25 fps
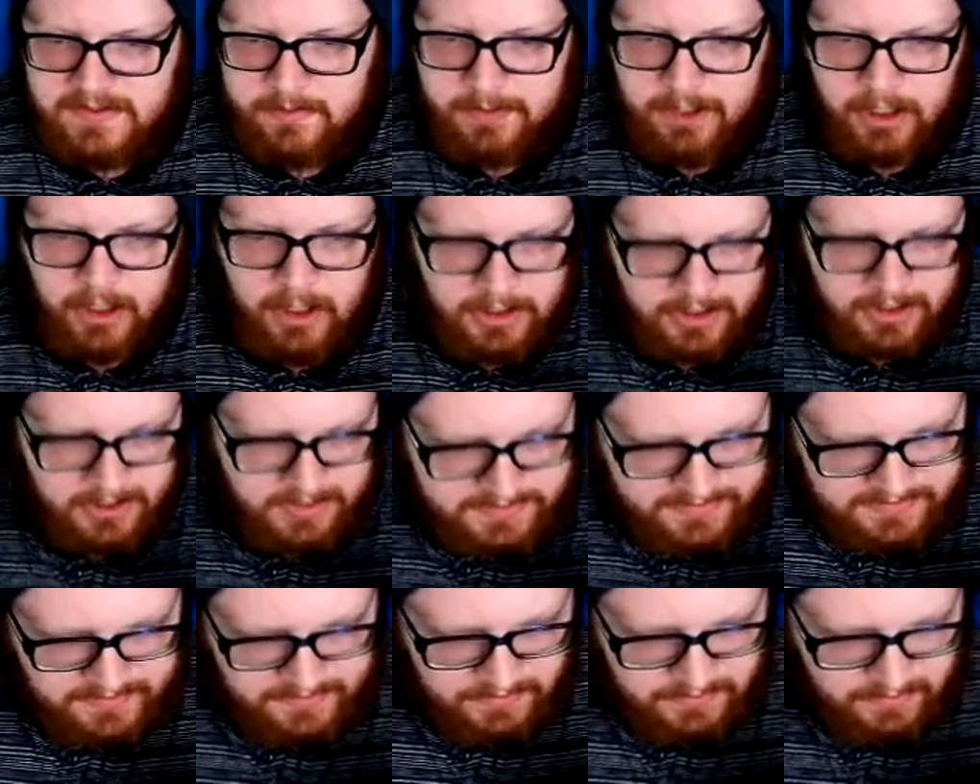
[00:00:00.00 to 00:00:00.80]
to be
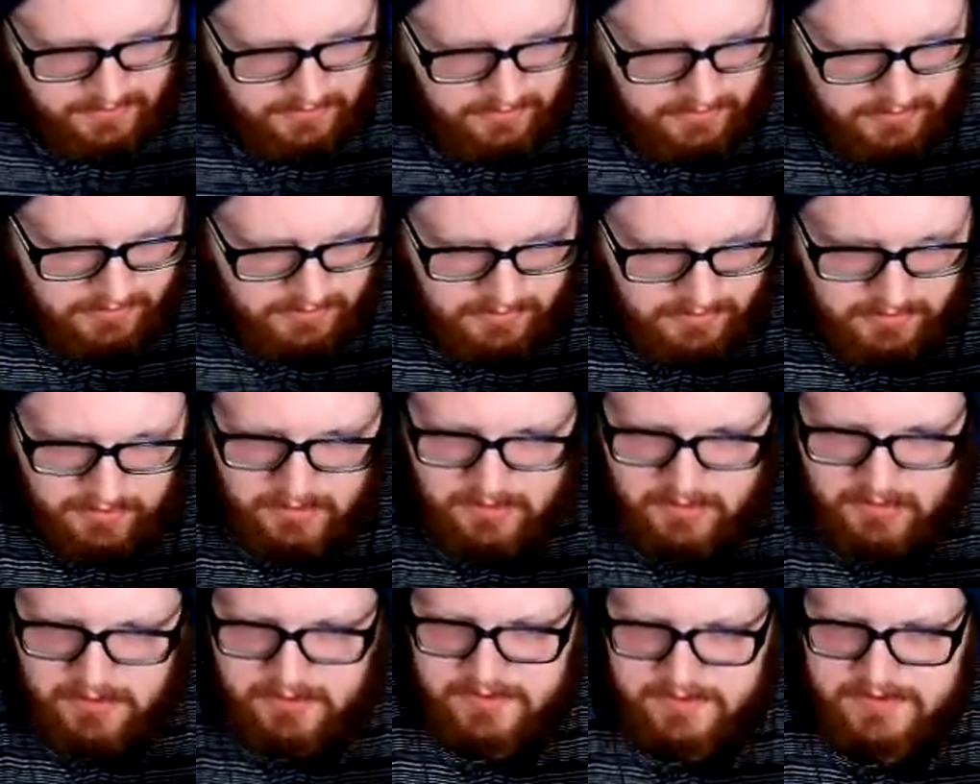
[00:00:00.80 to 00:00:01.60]
honest.
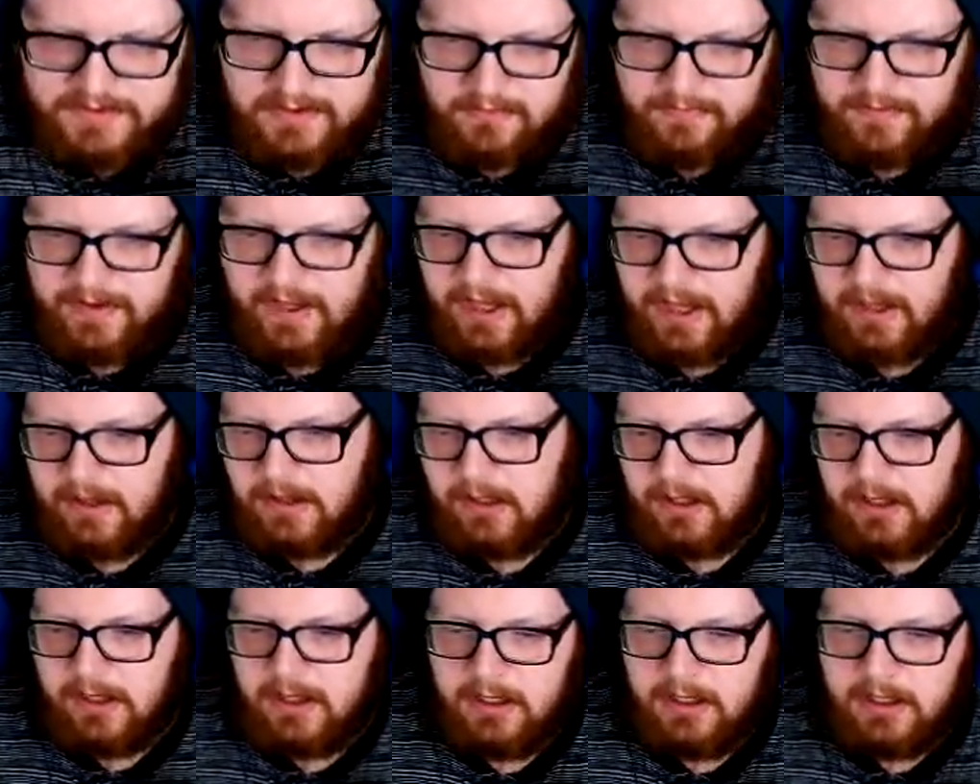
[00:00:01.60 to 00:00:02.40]

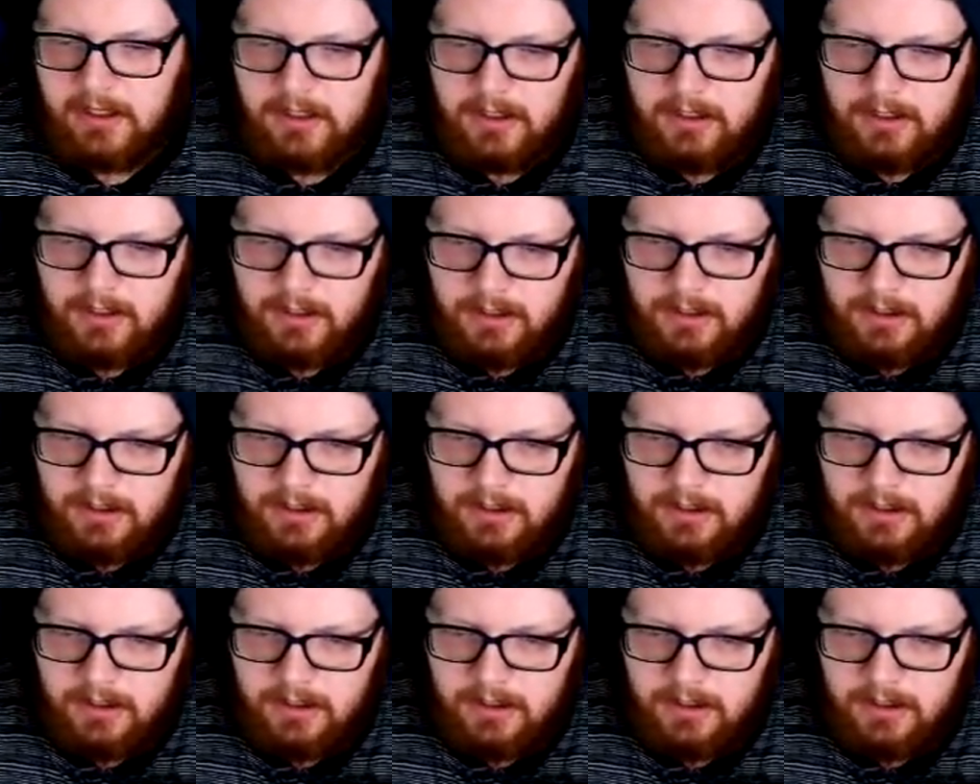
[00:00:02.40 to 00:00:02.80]
Sableyes,